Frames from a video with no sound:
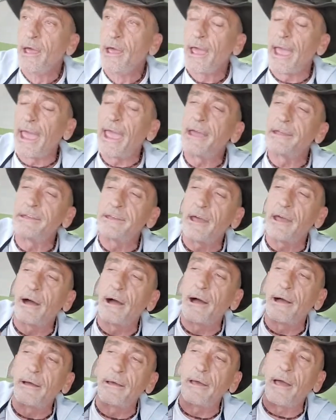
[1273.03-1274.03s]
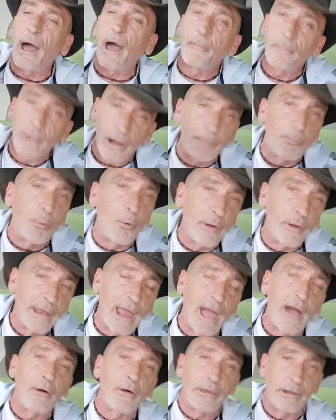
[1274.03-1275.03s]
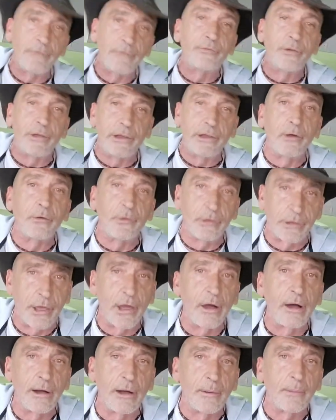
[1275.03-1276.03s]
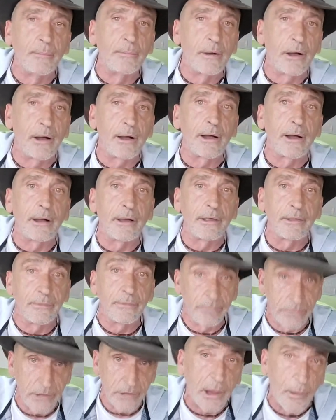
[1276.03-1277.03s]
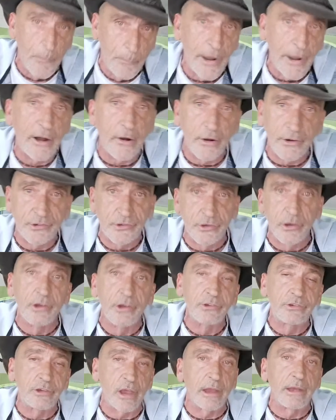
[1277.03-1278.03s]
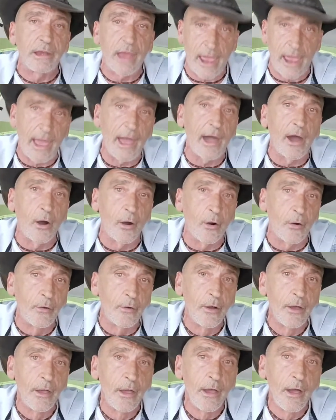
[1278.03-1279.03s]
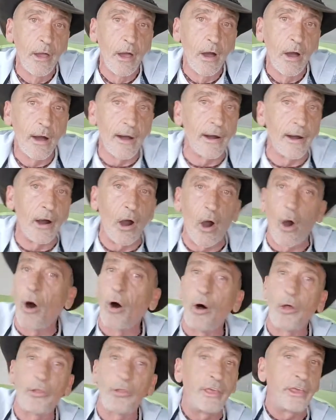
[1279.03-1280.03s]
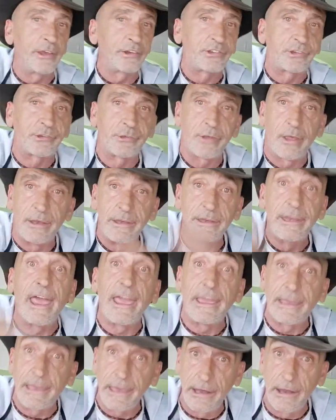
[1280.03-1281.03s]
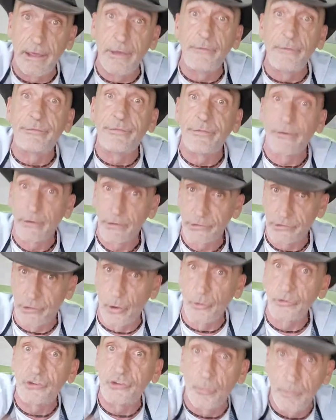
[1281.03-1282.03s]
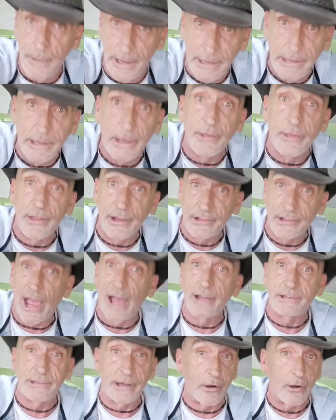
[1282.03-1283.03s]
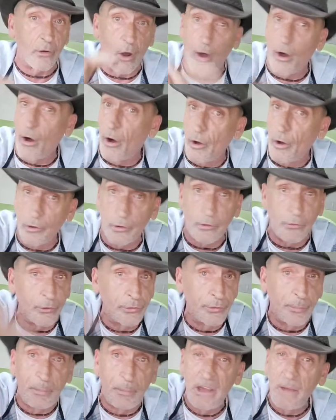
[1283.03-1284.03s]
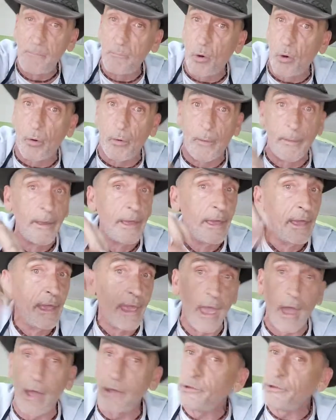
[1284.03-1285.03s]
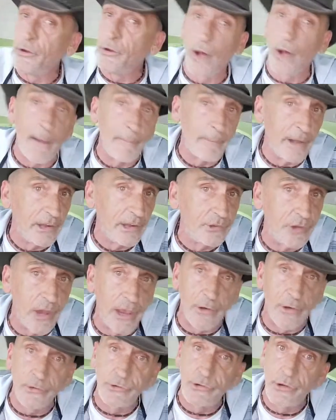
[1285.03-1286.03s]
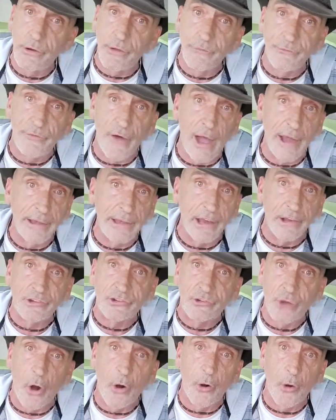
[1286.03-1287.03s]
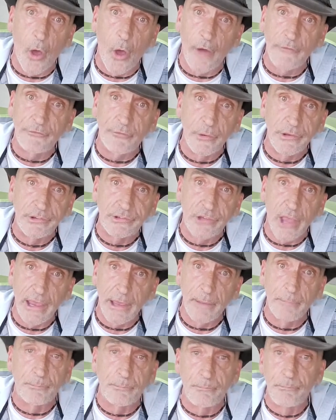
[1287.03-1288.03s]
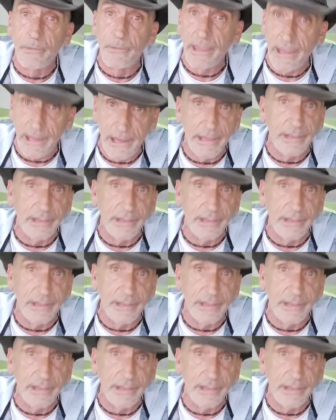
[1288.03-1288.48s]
And I'm going to point out in a video to come the comparisons and how all this negative social media that's out there, all of the people, how many channels you can find that start off with saying he